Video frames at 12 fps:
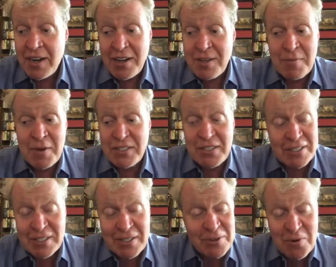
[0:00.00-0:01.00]
the most
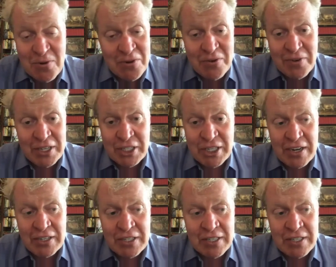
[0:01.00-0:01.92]
extraordinary changes. And